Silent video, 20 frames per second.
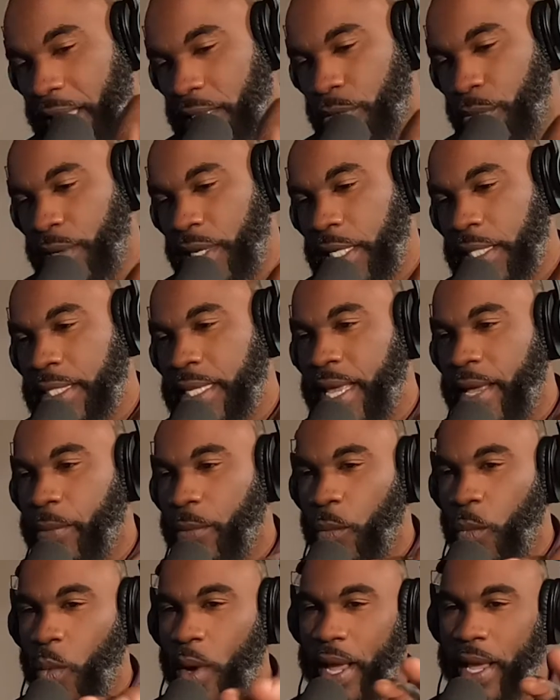back to when he
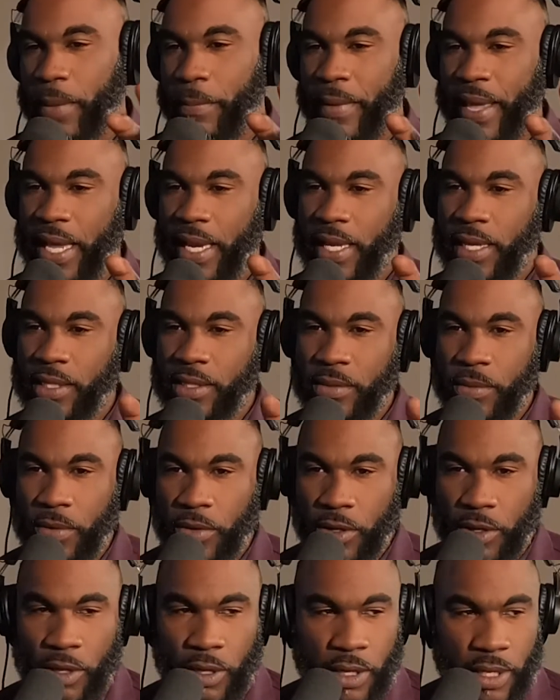said what made
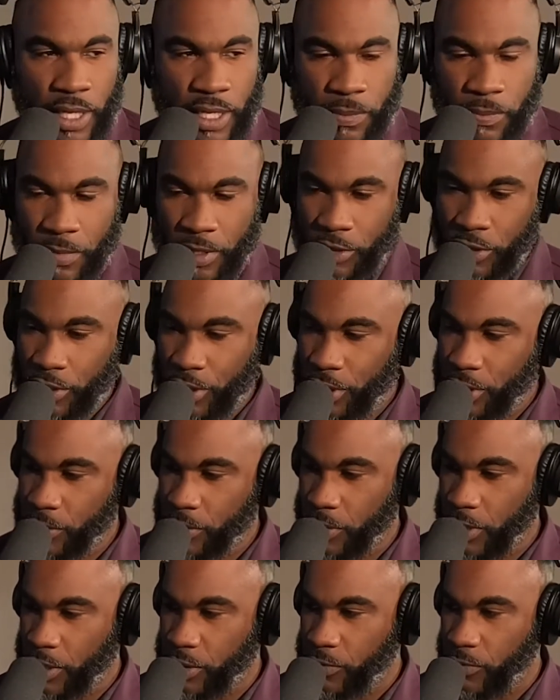he mentioned
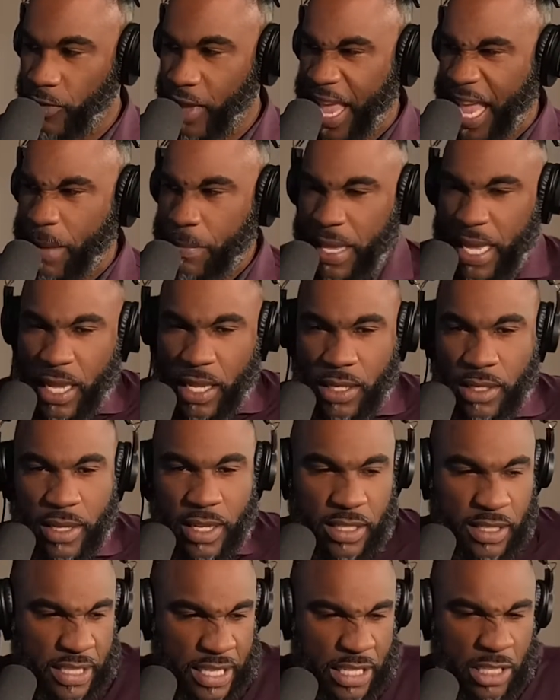his family and
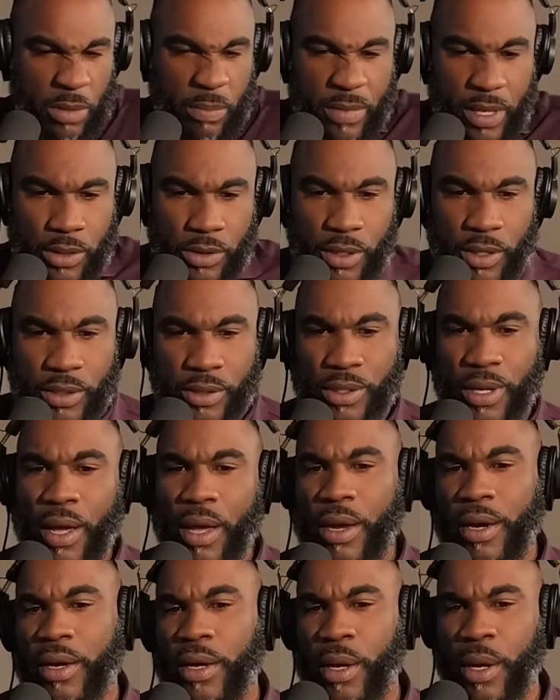the sentimental, his
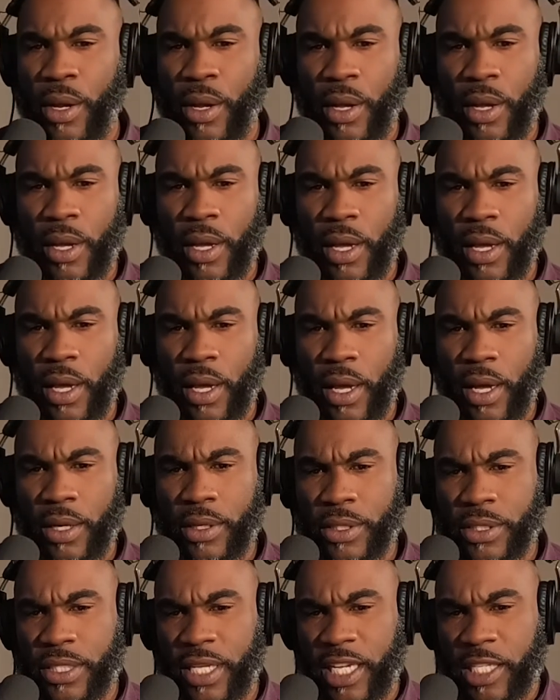daughter
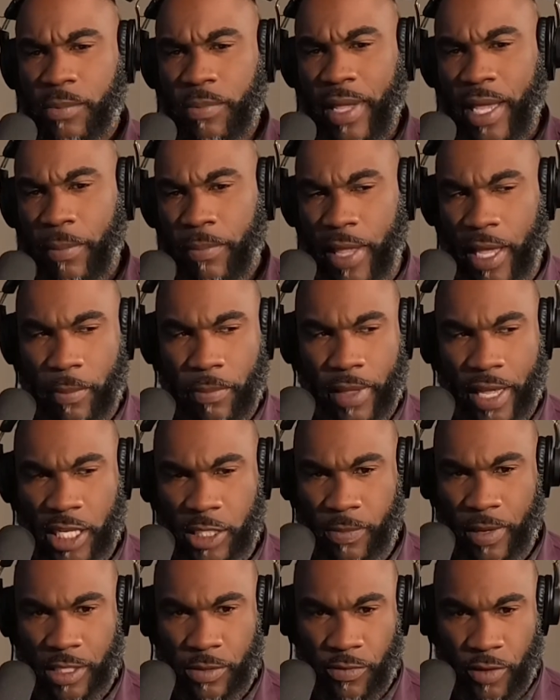understands blank, blank,
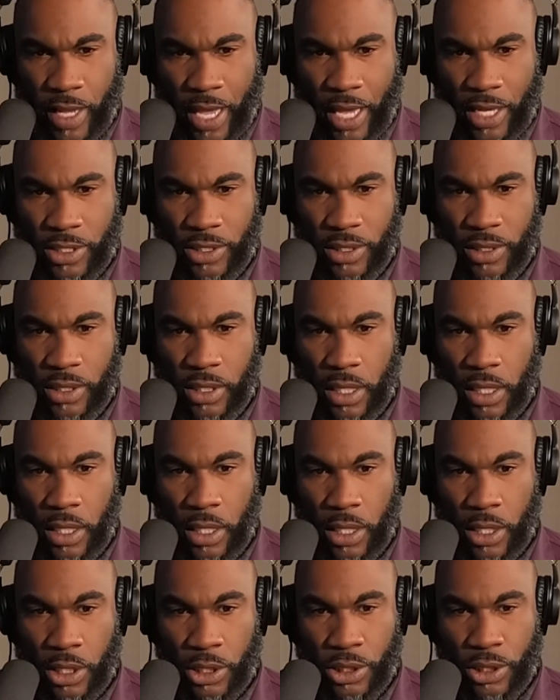blank specifications.
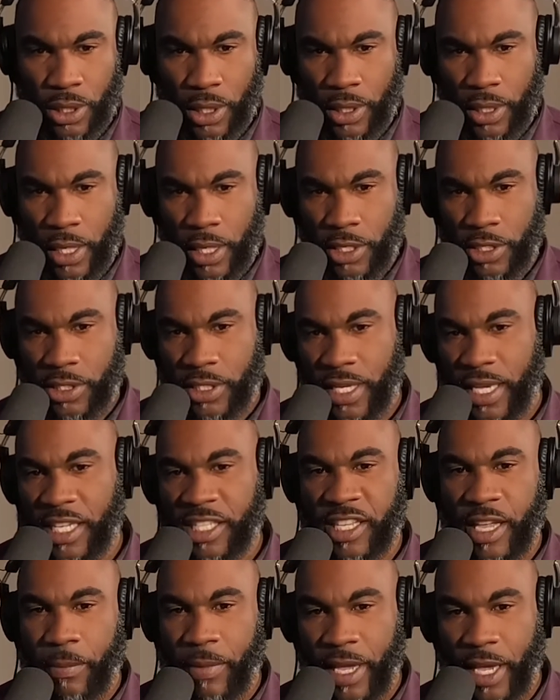She only
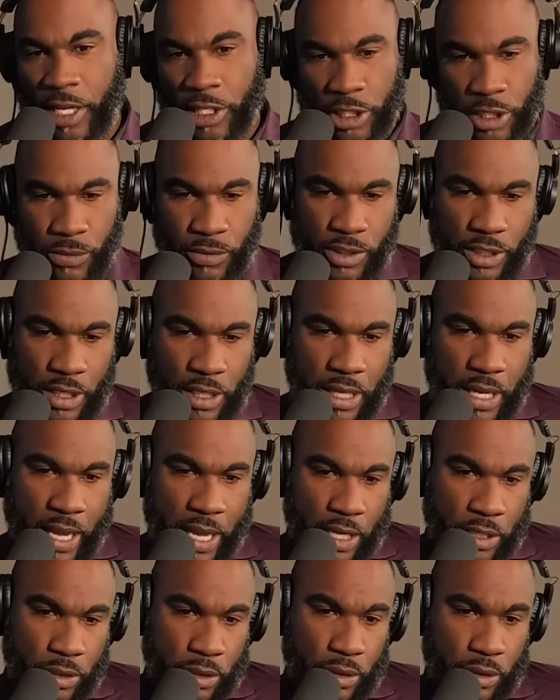understands that because she was
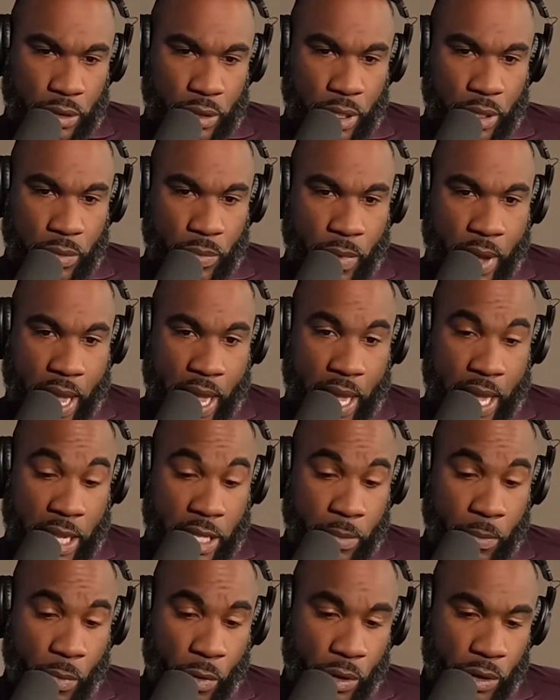engaged in a certain way,
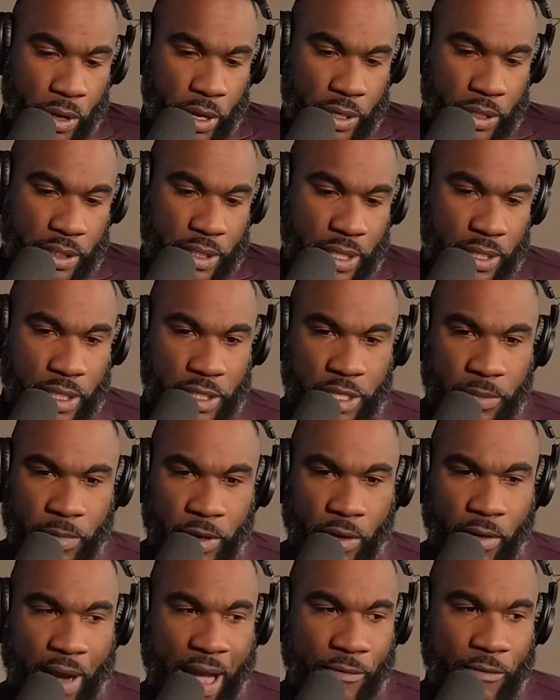and the more you understand the
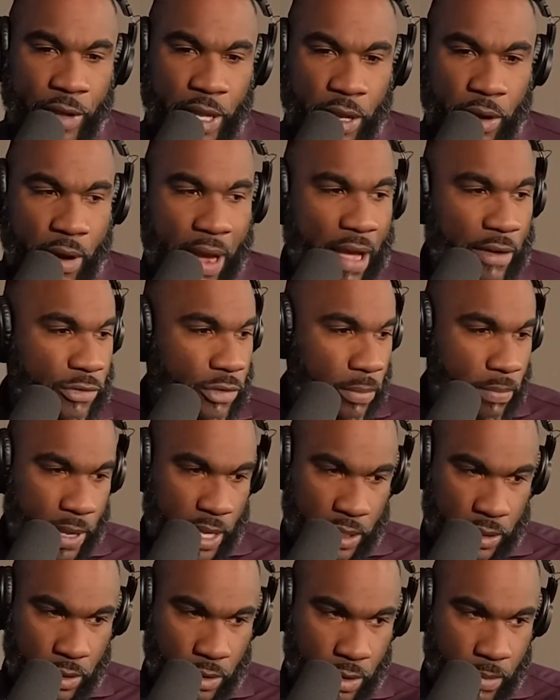demographic you're after
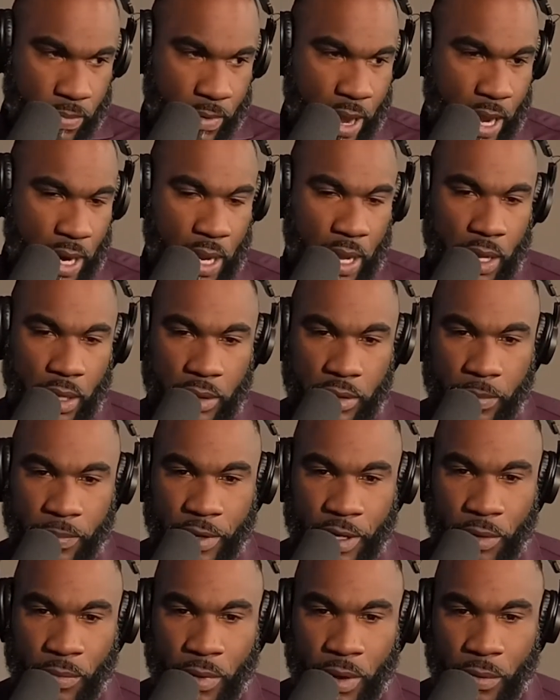based on the product,
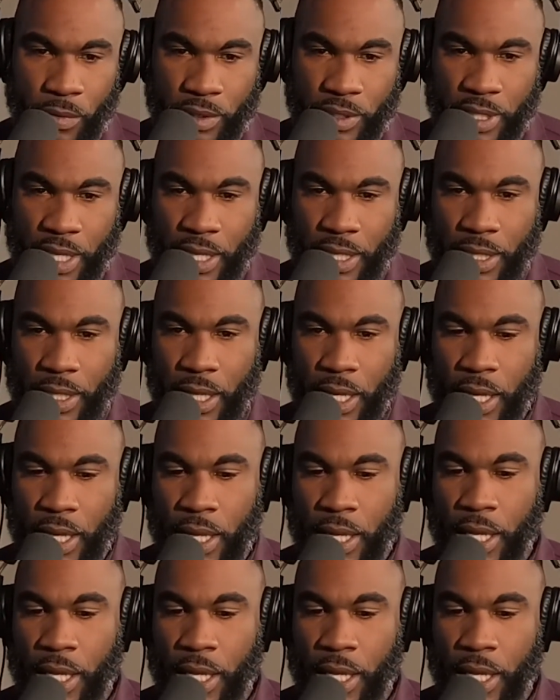depending on what we're selling,